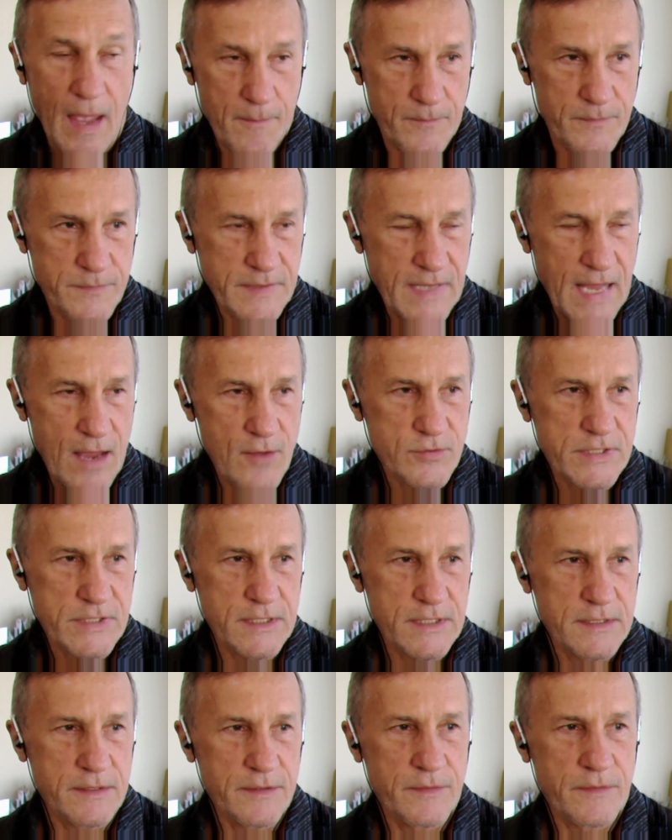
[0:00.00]

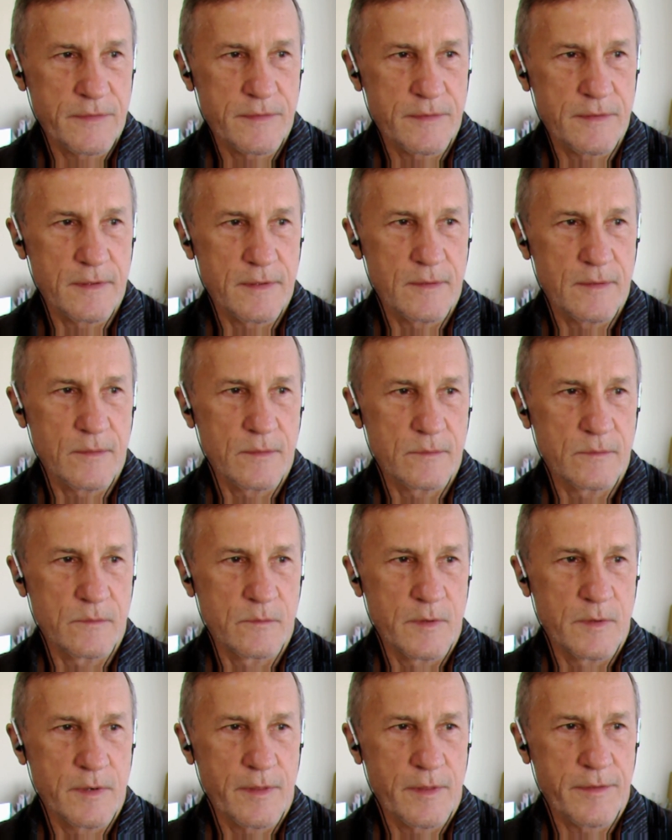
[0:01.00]
counting is
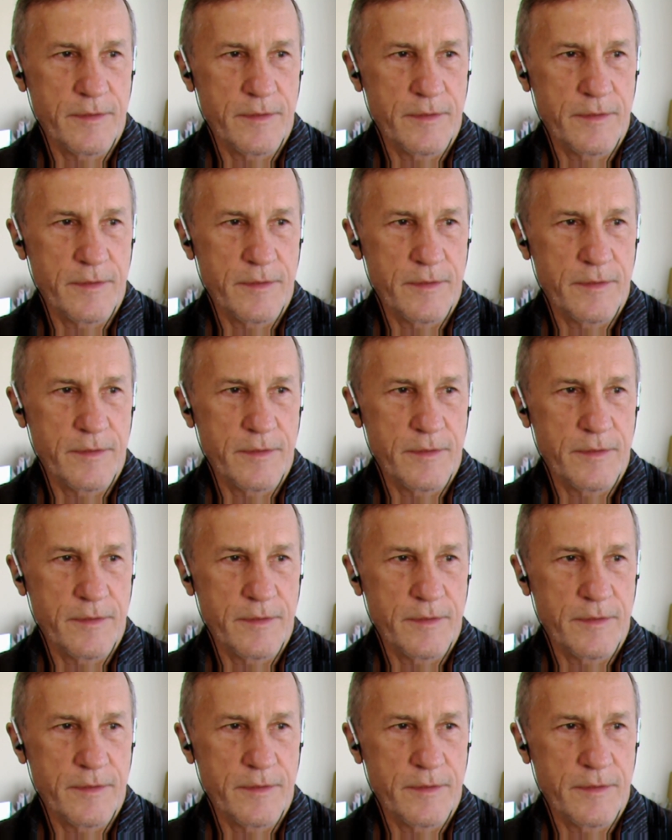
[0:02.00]
one of